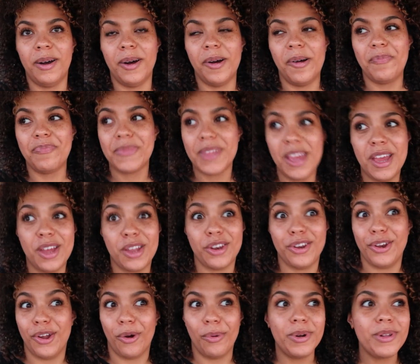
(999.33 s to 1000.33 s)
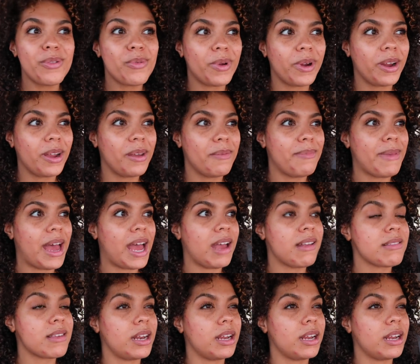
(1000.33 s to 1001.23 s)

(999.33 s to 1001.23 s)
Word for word: Um, no one's wearing a mask.